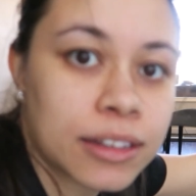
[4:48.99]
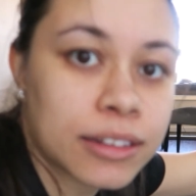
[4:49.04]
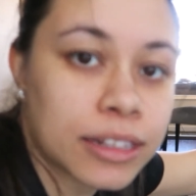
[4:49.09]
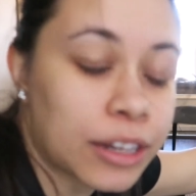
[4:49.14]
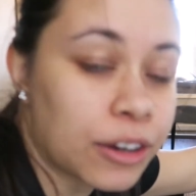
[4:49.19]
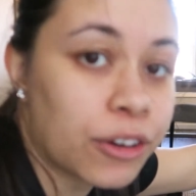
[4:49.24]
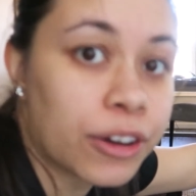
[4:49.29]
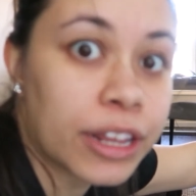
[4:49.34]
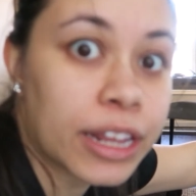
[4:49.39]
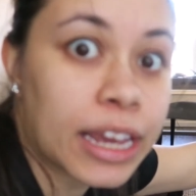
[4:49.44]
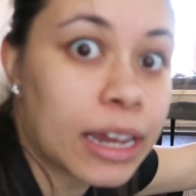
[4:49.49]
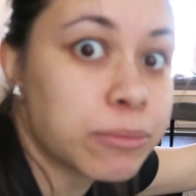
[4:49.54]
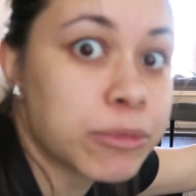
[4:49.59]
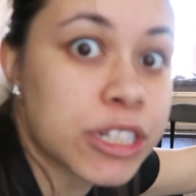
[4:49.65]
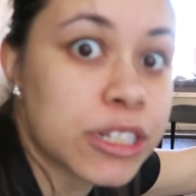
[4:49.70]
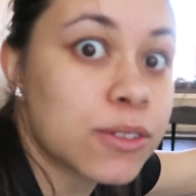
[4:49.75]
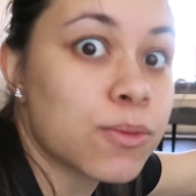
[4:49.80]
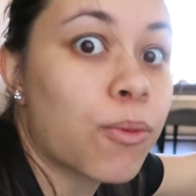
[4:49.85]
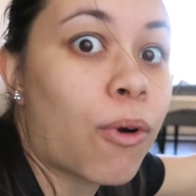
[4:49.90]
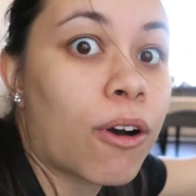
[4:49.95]
Literally, I'm
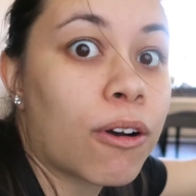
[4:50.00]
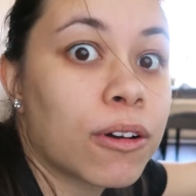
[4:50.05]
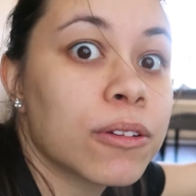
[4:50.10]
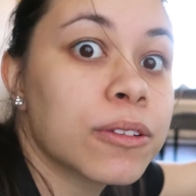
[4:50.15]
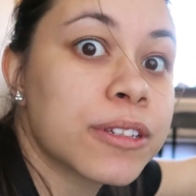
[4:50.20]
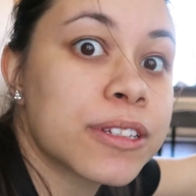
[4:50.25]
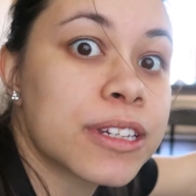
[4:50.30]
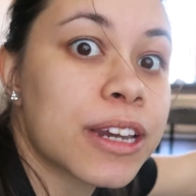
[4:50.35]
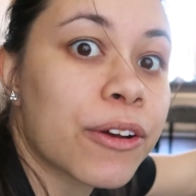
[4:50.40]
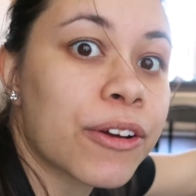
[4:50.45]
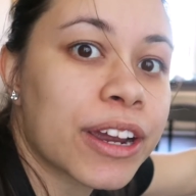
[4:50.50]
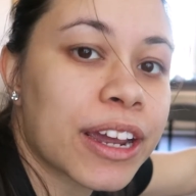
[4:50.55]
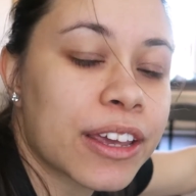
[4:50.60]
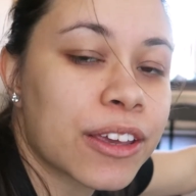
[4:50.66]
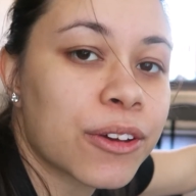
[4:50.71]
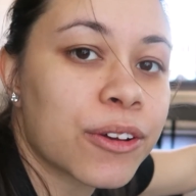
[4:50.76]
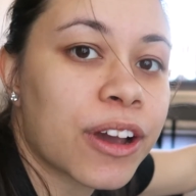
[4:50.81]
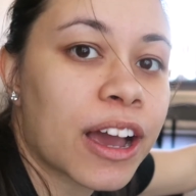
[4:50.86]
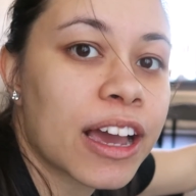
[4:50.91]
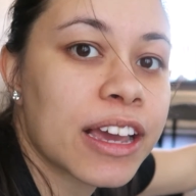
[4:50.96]
just staring at
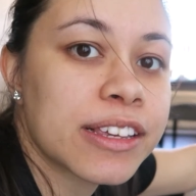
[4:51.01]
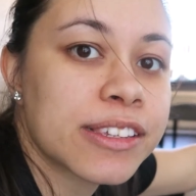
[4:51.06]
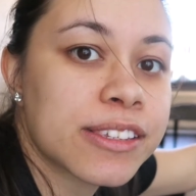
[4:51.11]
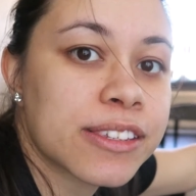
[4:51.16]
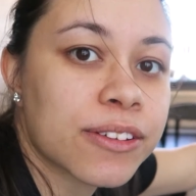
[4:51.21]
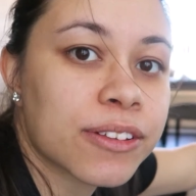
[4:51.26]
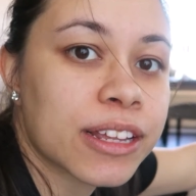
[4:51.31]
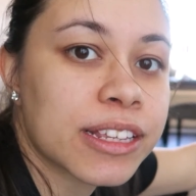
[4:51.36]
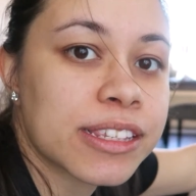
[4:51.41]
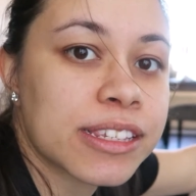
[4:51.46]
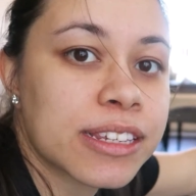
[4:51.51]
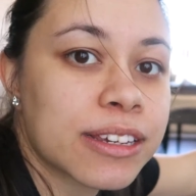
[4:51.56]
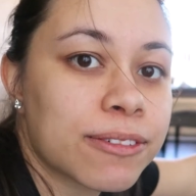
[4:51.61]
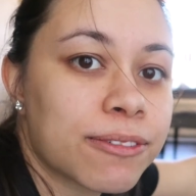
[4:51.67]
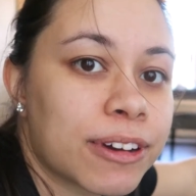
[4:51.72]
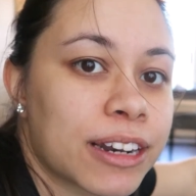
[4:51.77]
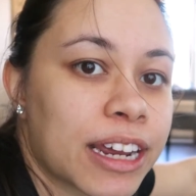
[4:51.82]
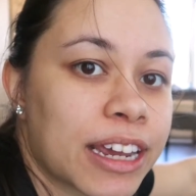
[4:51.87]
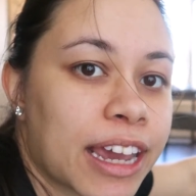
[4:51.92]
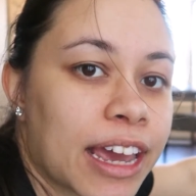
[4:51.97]
you guys, so let's see
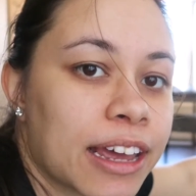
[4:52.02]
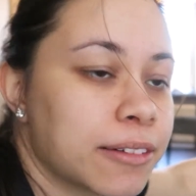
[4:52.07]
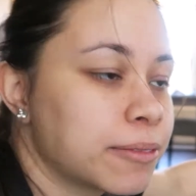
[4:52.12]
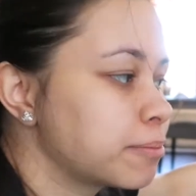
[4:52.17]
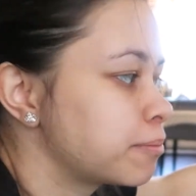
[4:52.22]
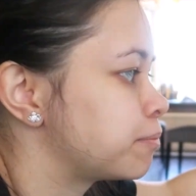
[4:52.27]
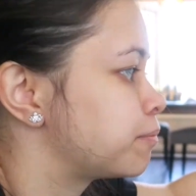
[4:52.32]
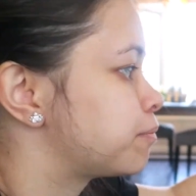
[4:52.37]
what I get.